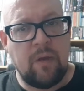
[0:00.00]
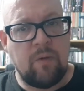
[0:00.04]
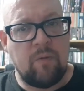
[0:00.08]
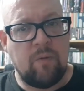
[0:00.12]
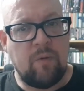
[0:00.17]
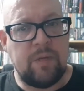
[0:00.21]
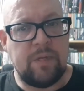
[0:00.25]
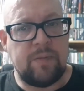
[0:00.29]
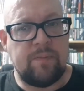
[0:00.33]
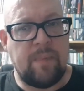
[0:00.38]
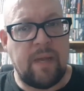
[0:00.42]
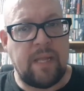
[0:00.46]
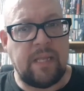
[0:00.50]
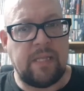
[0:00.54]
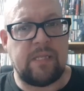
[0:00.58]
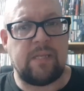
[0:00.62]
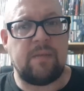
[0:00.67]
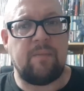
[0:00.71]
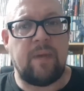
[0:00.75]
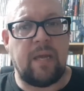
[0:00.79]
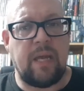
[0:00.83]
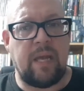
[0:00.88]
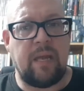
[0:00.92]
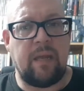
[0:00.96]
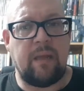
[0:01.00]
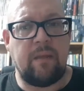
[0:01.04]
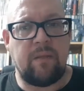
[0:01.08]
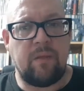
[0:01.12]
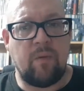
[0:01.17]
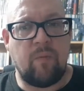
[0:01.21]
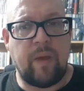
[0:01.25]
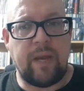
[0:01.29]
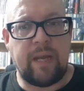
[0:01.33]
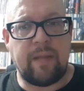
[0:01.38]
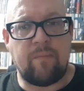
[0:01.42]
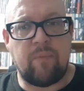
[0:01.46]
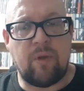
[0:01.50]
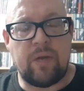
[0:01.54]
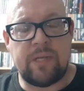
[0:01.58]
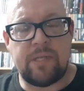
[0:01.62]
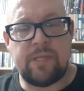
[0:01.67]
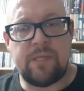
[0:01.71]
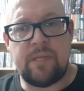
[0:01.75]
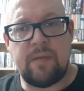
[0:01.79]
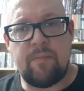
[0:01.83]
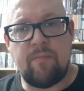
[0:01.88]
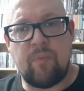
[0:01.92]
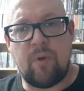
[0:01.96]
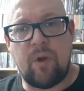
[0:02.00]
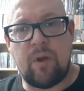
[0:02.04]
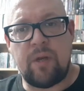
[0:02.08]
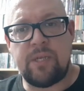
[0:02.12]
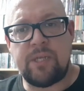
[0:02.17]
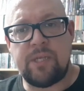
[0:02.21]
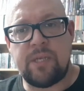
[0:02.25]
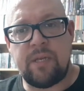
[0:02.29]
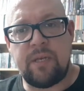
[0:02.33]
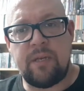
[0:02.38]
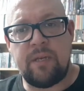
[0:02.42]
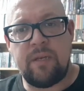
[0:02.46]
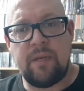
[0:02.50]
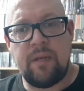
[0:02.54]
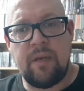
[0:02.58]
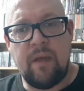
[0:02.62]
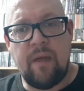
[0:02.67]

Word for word: was meant to be The Wedding Present in Brighton.